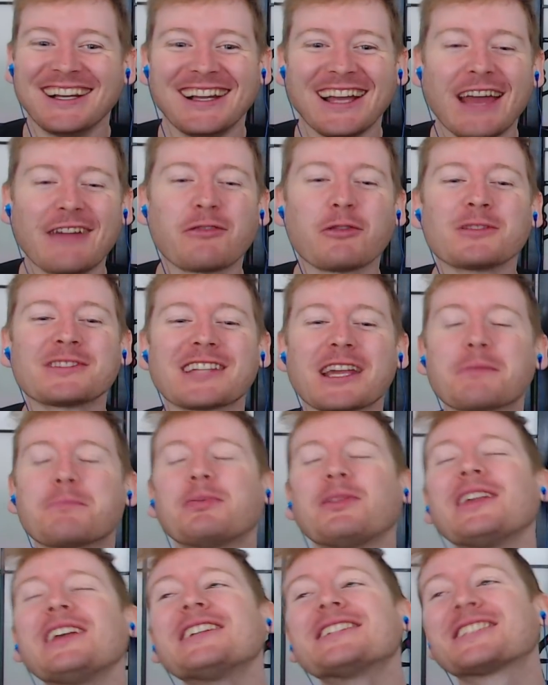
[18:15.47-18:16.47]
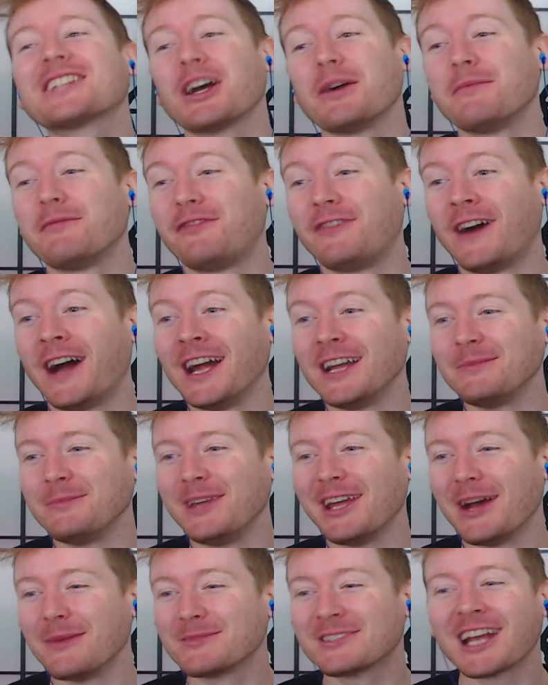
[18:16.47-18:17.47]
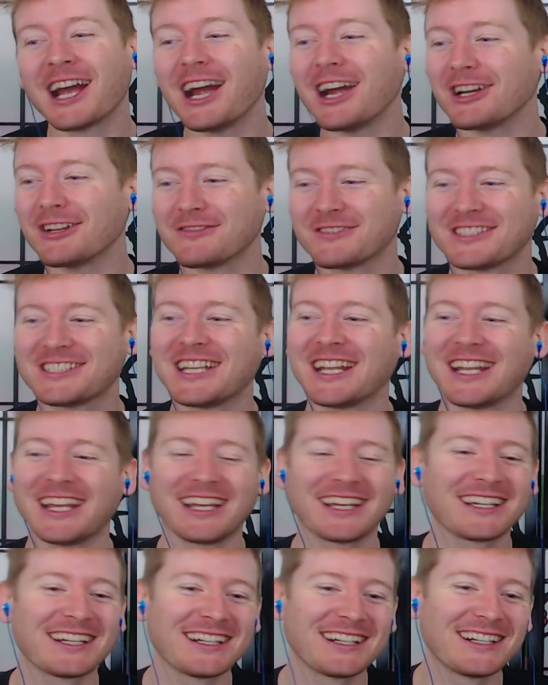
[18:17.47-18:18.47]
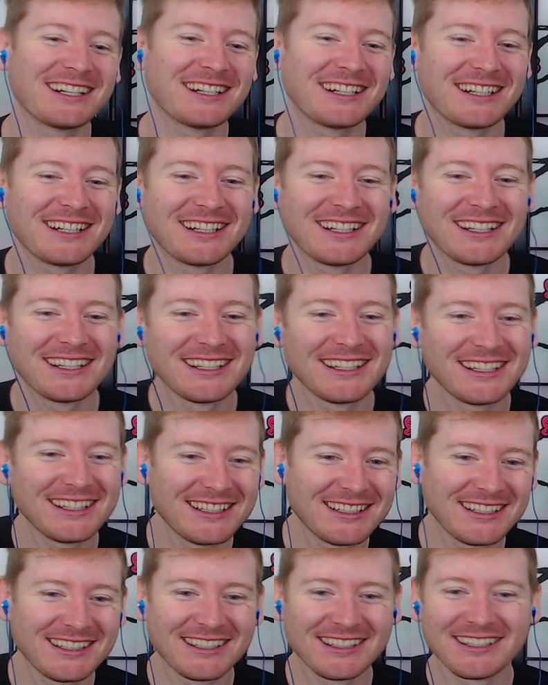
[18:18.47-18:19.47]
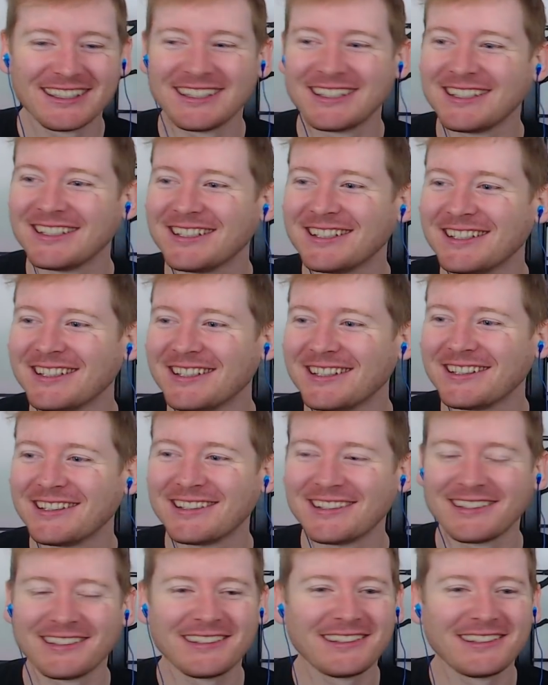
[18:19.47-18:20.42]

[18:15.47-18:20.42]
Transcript: Everyone's like, please come find me, I'm tired of sitting. You think that's where Vic was?